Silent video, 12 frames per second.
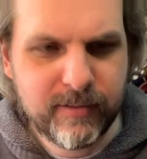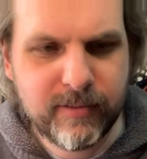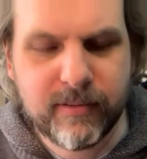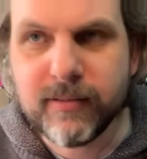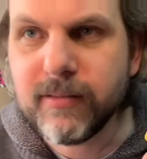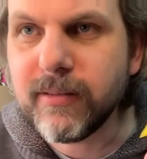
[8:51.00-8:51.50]

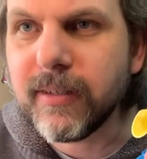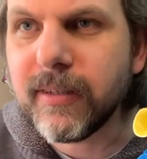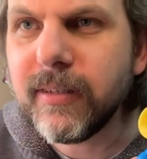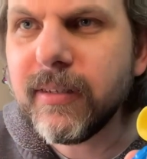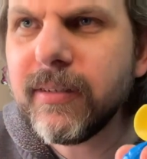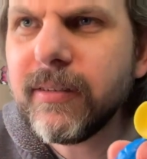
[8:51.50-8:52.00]
All right,
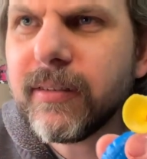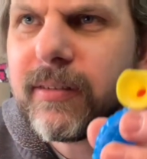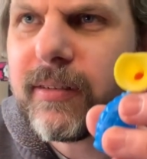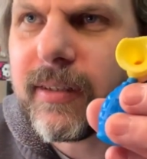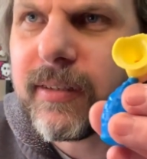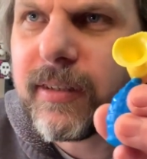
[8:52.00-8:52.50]
this looks
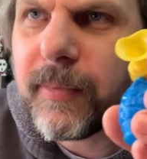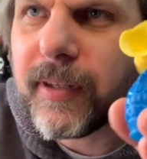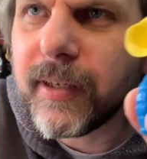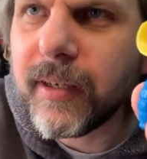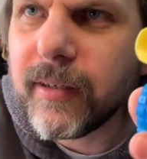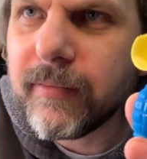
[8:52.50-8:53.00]
like something
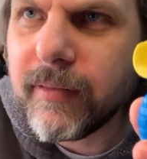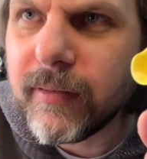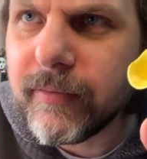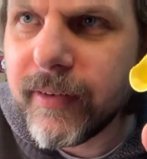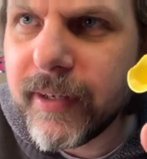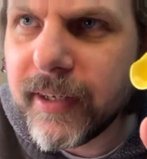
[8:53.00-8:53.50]
out of a
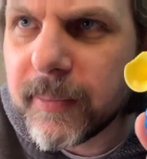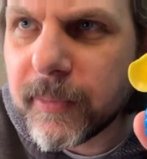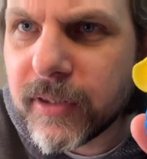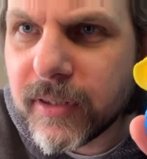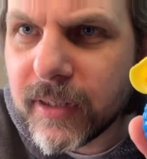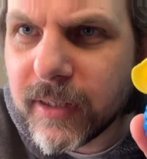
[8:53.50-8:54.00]
vending
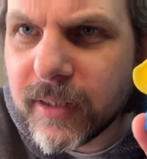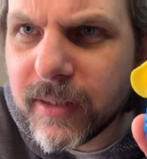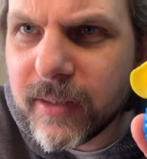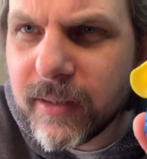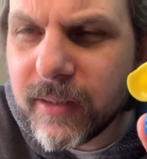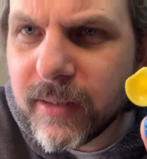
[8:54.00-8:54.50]
machine.